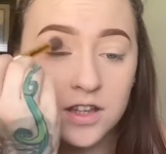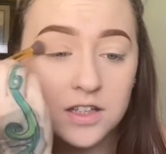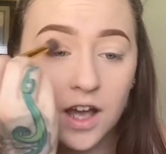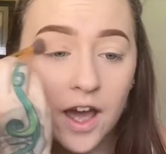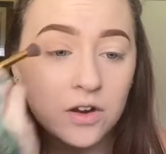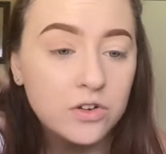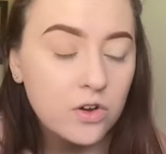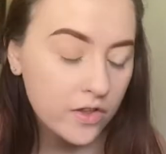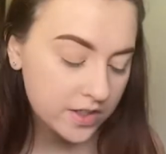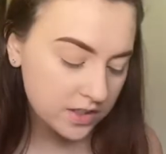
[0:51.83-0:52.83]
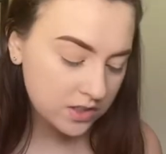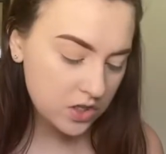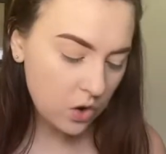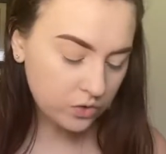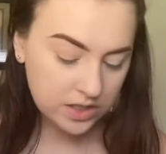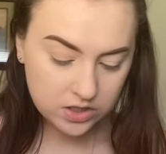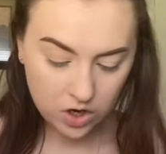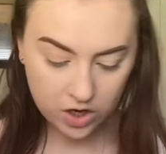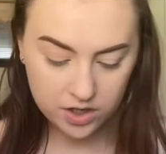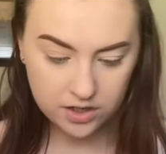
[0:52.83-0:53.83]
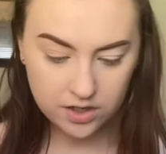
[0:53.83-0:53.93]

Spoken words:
I don't know, this is the only Tarte